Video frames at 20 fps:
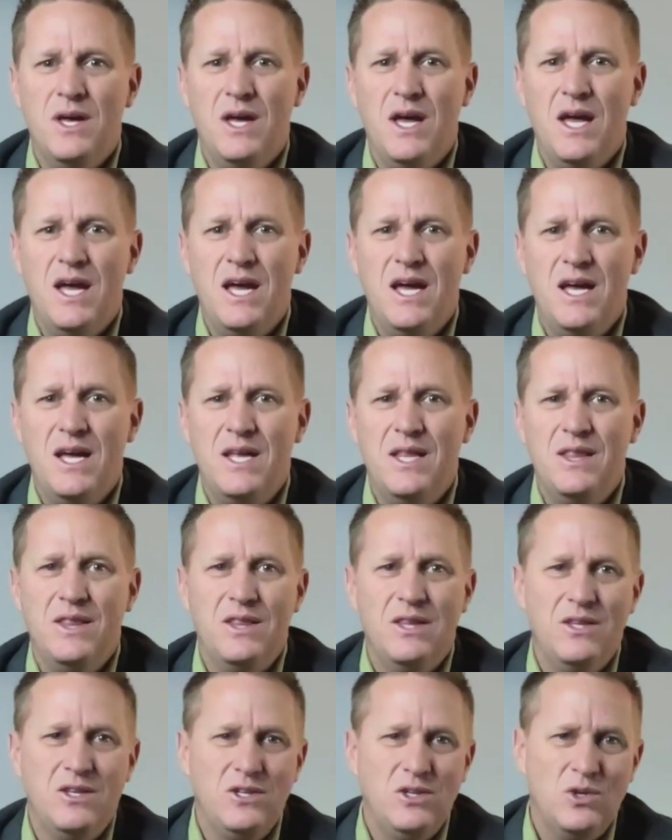
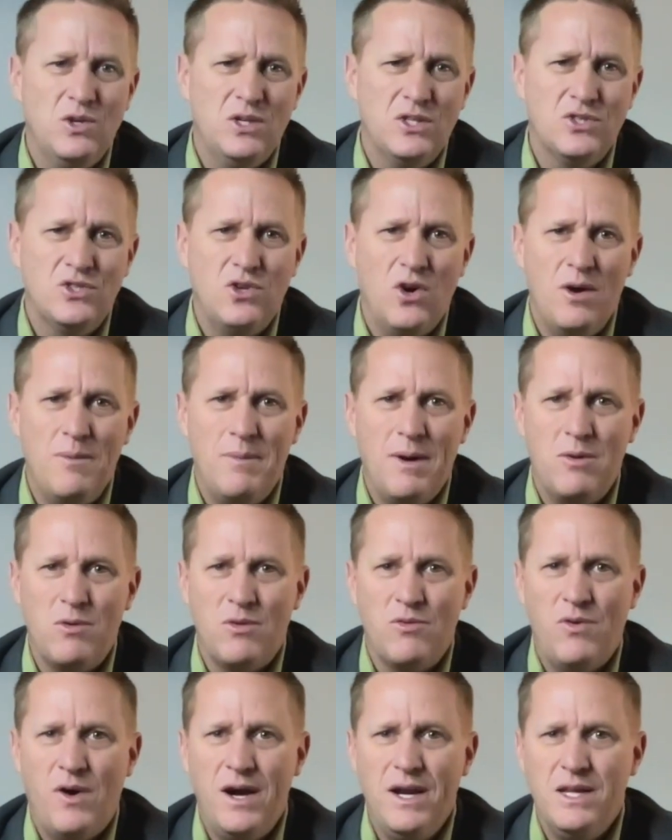And you're going to start by
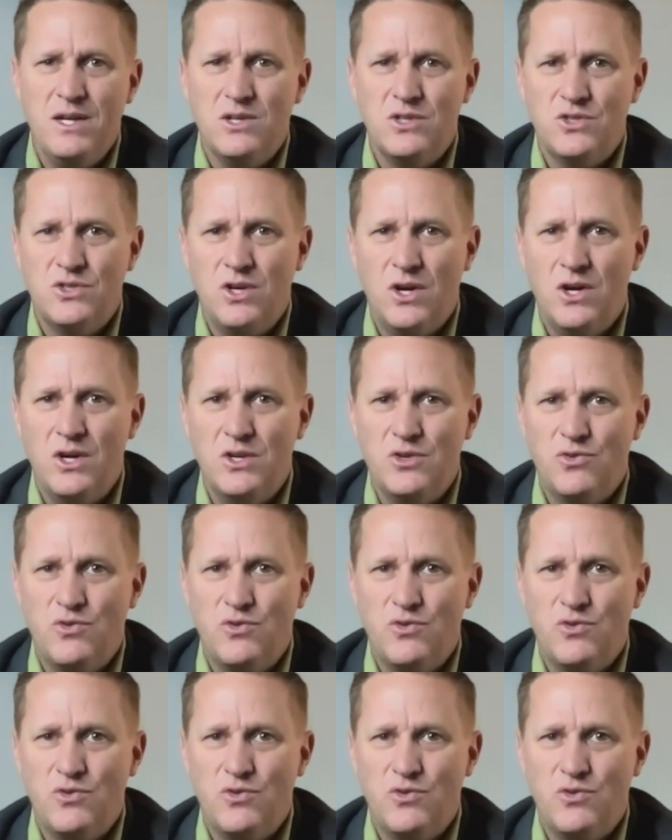refining your search.